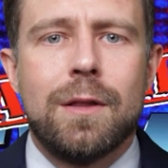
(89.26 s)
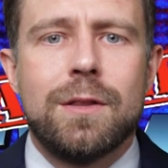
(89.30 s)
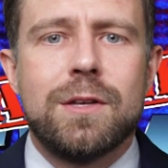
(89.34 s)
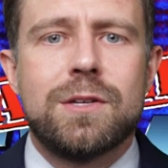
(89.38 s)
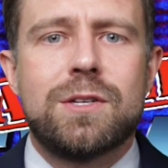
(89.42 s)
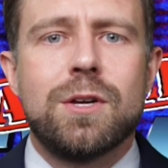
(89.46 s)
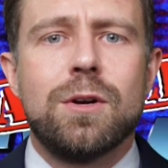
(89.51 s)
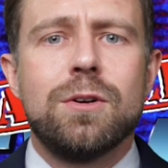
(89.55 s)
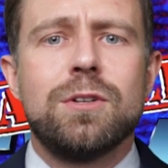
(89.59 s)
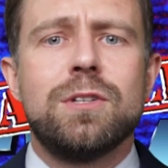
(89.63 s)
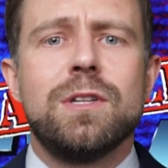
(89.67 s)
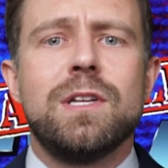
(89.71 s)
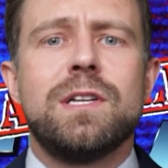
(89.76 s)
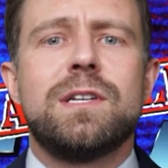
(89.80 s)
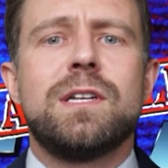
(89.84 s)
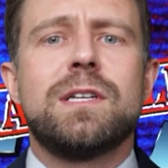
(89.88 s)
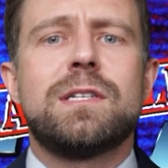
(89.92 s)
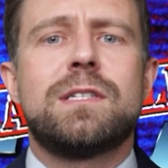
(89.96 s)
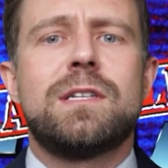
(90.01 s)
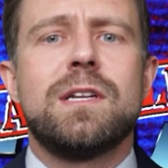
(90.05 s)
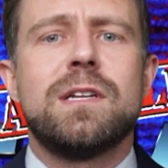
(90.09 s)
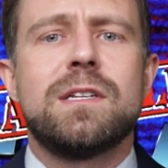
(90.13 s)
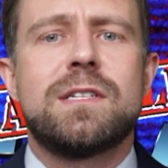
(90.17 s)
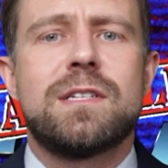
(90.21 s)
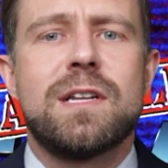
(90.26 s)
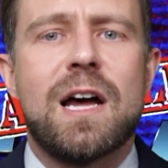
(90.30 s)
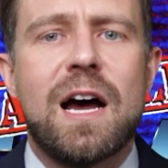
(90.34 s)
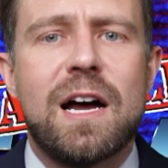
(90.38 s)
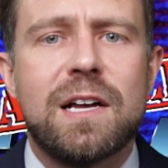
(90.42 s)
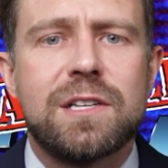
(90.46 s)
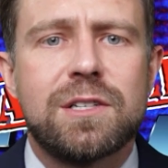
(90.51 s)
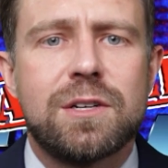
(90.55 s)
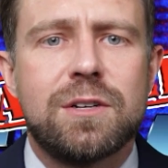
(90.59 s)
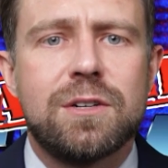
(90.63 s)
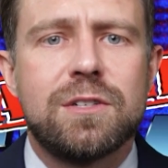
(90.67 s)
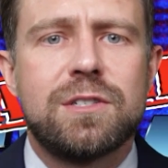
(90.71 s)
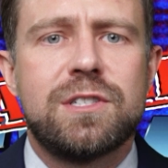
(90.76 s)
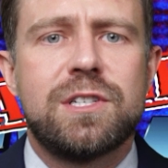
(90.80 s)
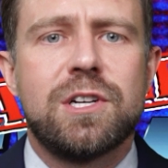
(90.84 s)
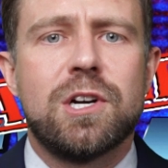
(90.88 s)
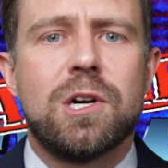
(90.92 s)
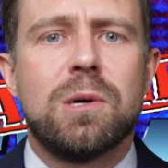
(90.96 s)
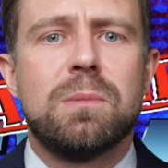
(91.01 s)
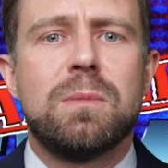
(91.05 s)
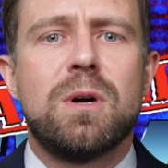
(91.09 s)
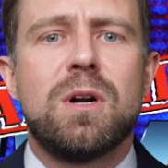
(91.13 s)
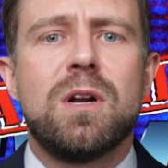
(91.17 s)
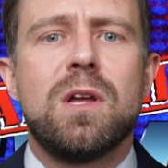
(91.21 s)
The socially distanced Oscars
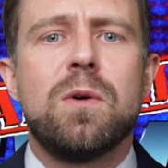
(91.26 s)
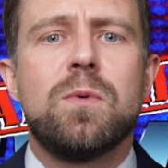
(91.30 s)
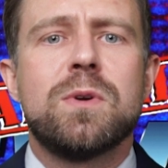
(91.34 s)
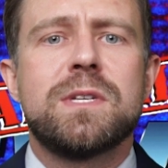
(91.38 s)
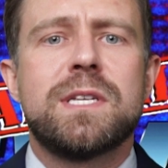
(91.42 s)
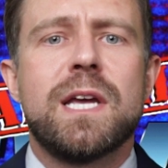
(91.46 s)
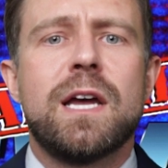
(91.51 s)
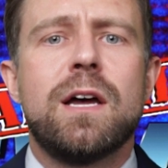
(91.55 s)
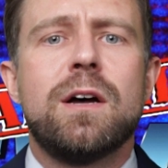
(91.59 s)
ceremony was